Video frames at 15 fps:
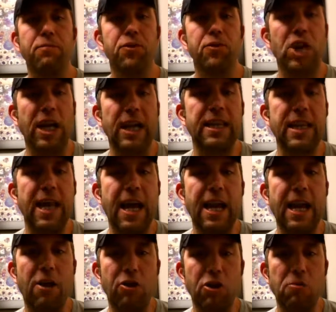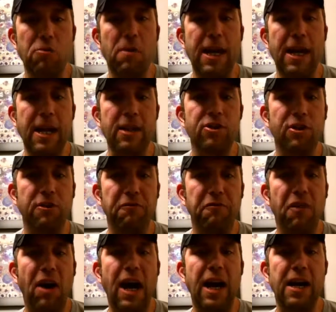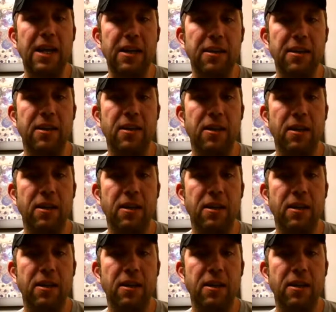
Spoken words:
checking that out. You might actually find,